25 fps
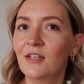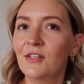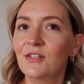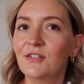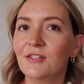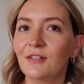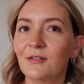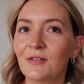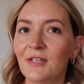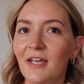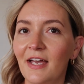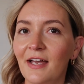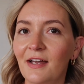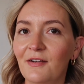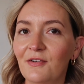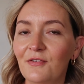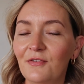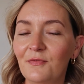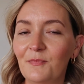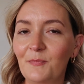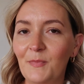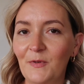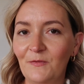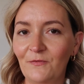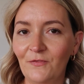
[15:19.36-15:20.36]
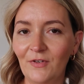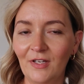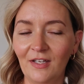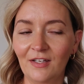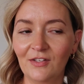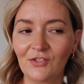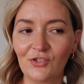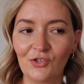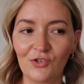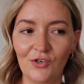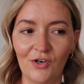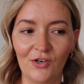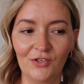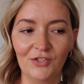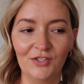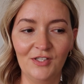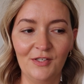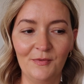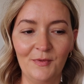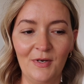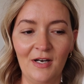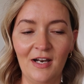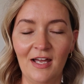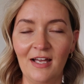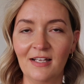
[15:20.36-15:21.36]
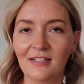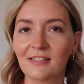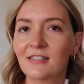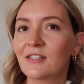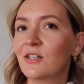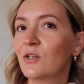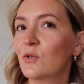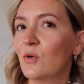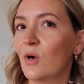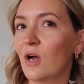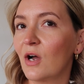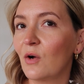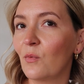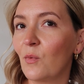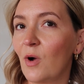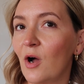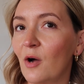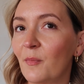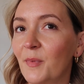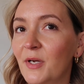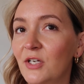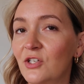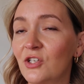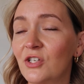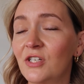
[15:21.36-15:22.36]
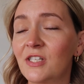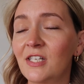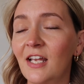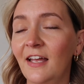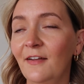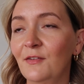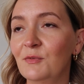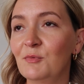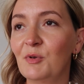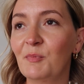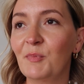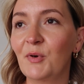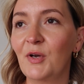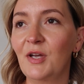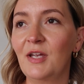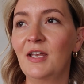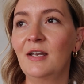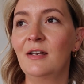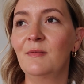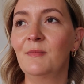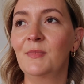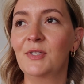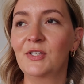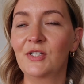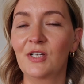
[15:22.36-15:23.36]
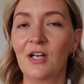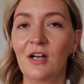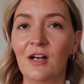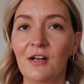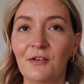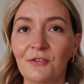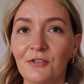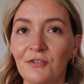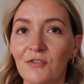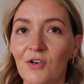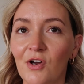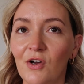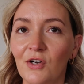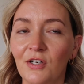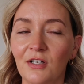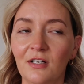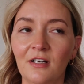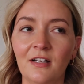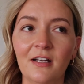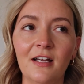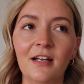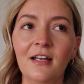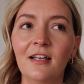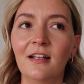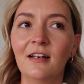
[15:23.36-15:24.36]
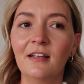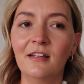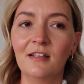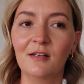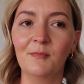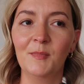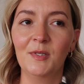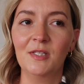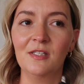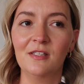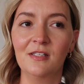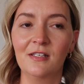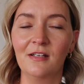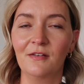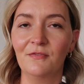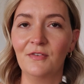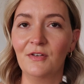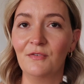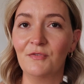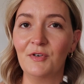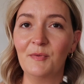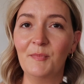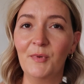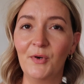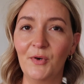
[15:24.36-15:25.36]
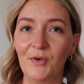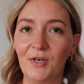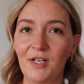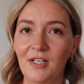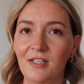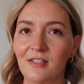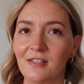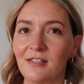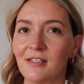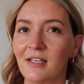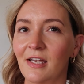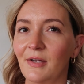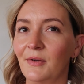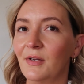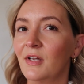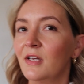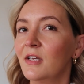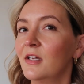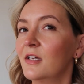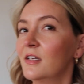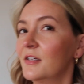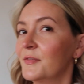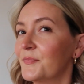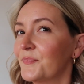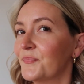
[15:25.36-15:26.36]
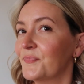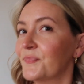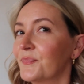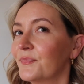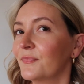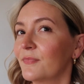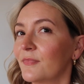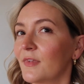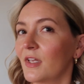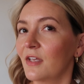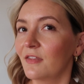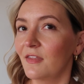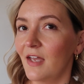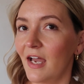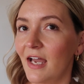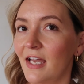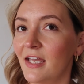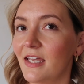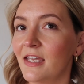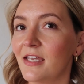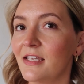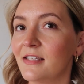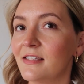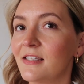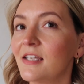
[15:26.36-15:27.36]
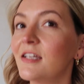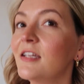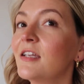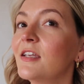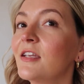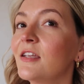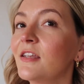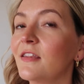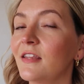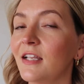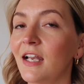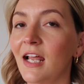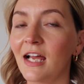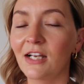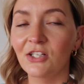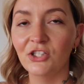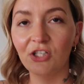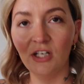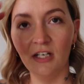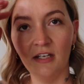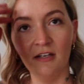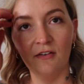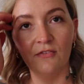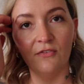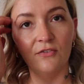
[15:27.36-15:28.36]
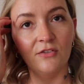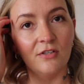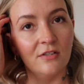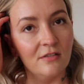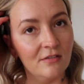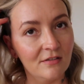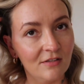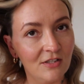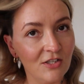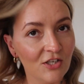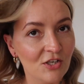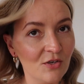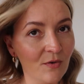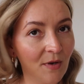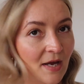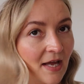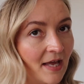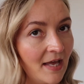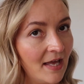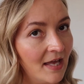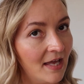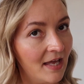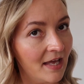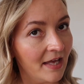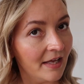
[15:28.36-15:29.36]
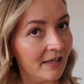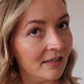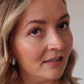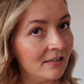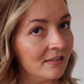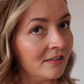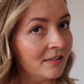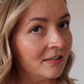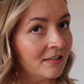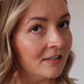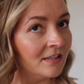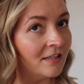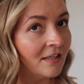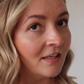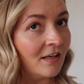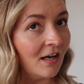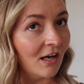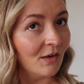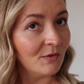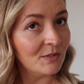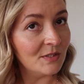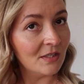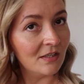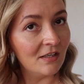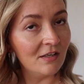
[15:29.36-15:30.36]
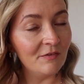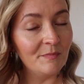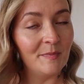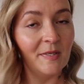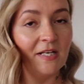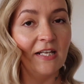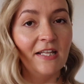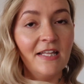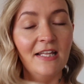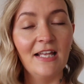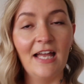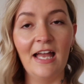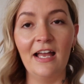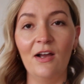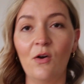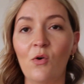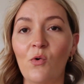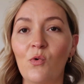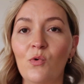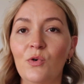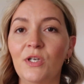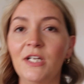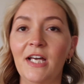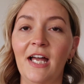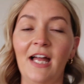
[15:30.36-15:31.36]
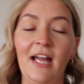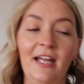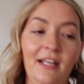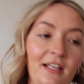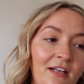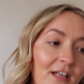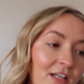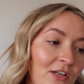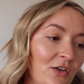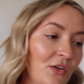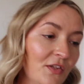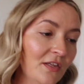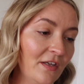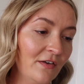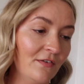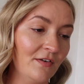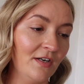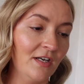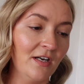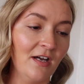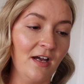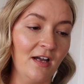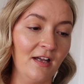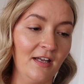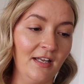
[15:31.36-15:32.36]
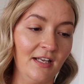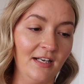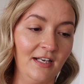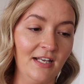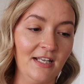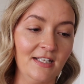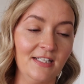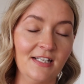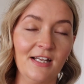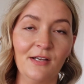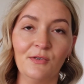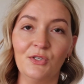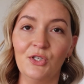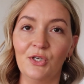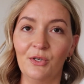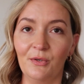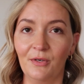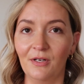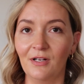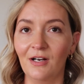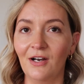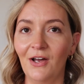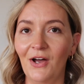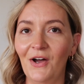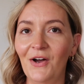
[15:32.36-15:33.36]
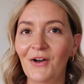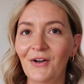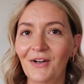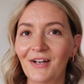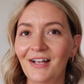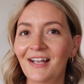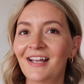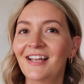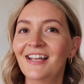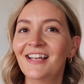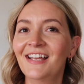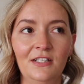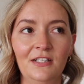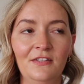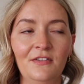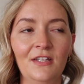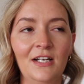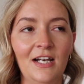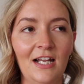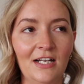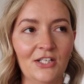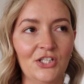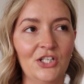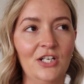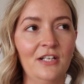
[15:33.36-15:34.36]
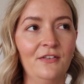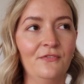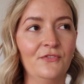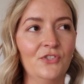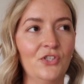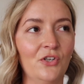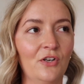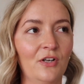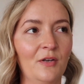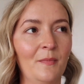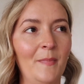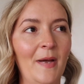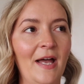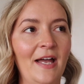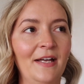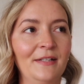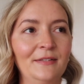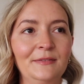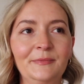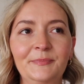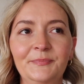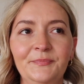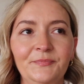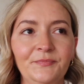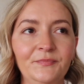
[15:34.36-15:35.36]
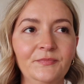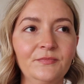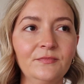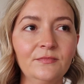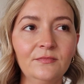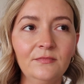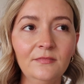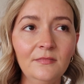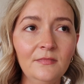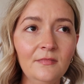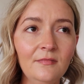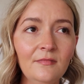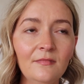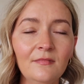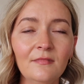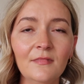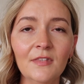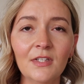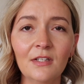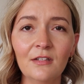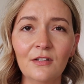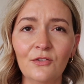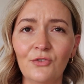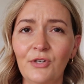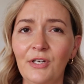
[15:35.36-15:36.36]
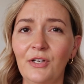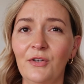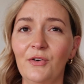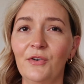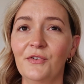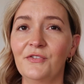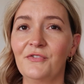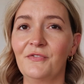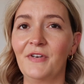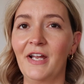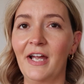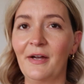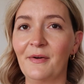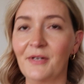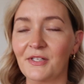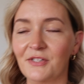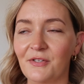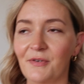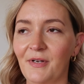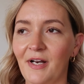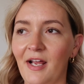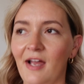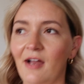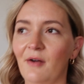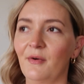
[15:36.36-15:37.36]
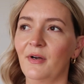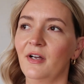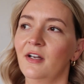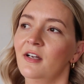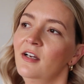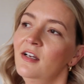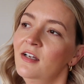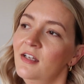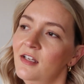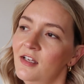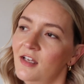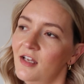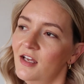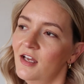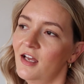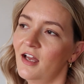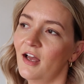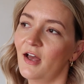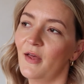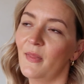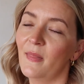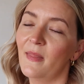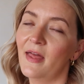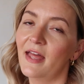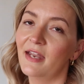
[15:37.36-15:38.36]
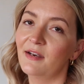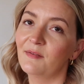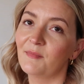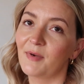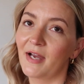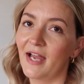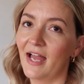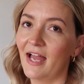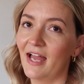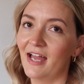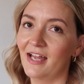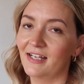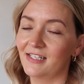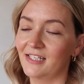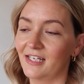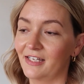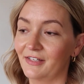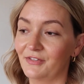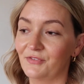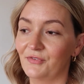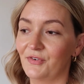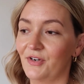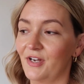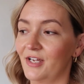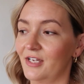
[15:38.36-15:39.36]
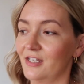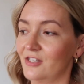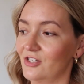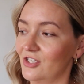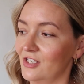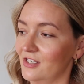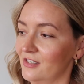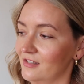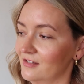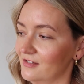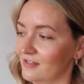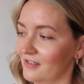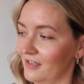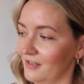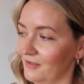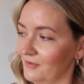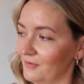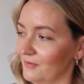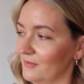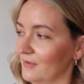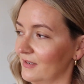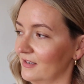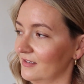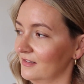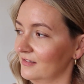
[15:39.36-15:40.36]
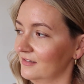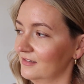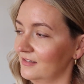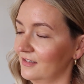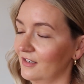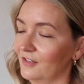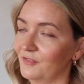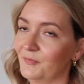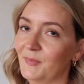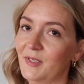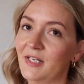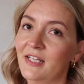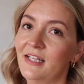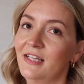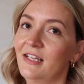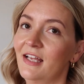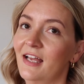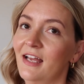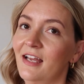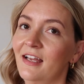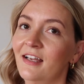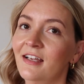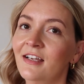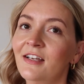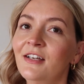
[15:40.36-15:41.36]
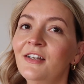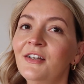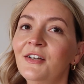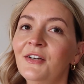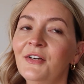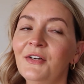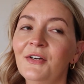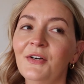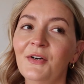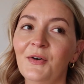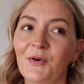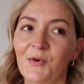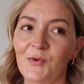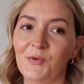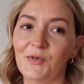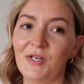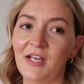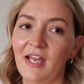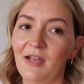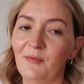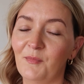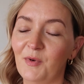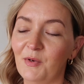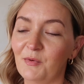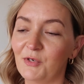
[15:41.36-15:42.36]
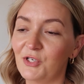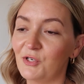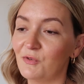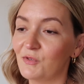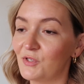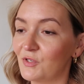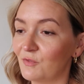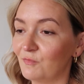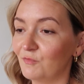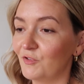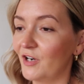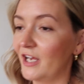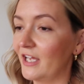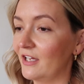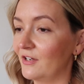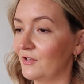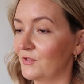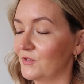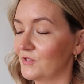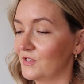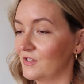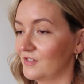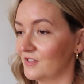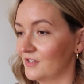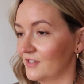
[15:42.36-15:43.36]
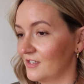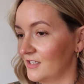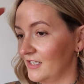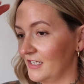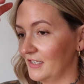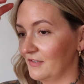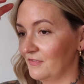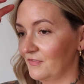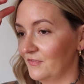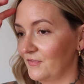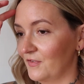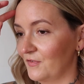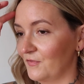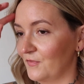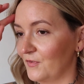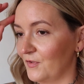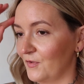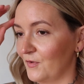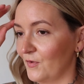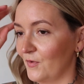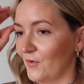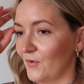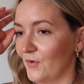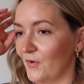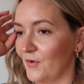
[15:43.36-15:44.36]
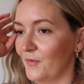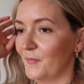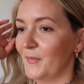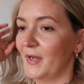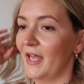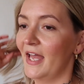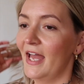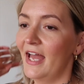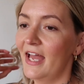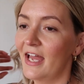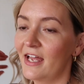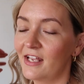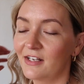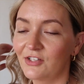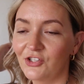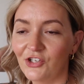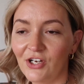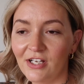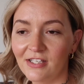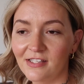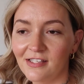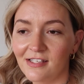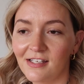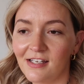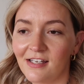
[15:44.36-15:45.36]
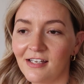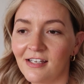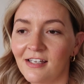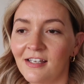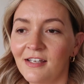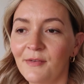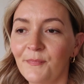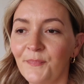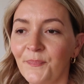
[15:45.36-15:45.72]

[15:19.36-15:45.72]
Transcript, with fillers: so yeah, fingers crossed it will last quite a while, but it just saves me putting mascara on and curling them and stuff every morning. So that is the lash lift, the new hair. I've been in there all day. I got there at 9, it's now 2 o'clock. The lash lift took about 3/4 of an hour to an hour, and then my hair takes for ages, so I've been in there all day, and we were doing some reels and stuff for my hairdresser.